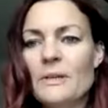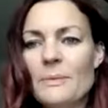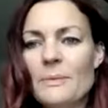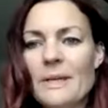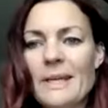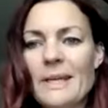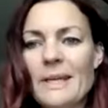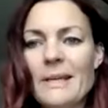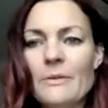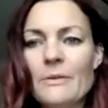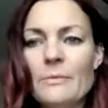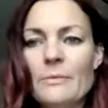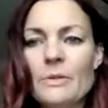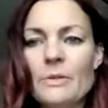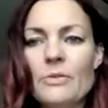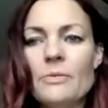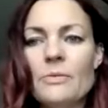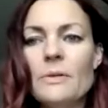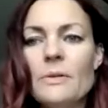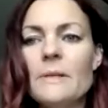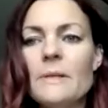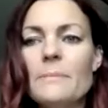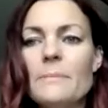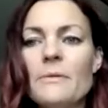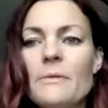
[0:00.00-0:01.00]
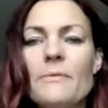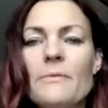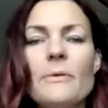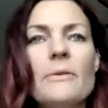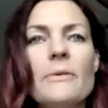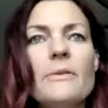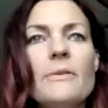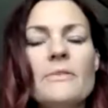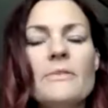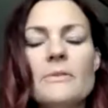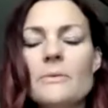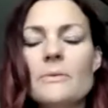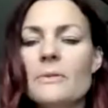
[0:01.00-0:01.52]
weekend retreat before
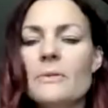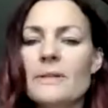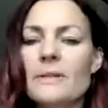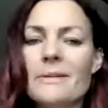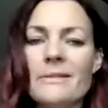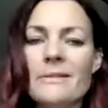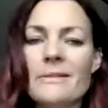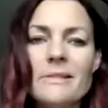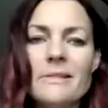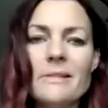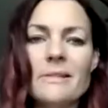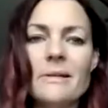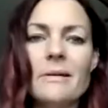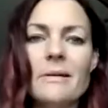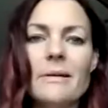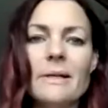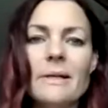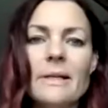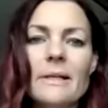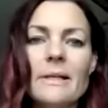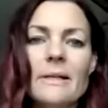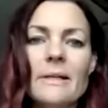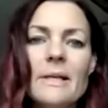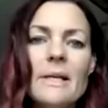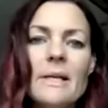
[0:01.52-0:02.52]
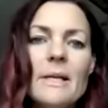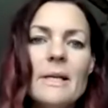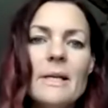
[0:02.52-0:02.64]
the school year started.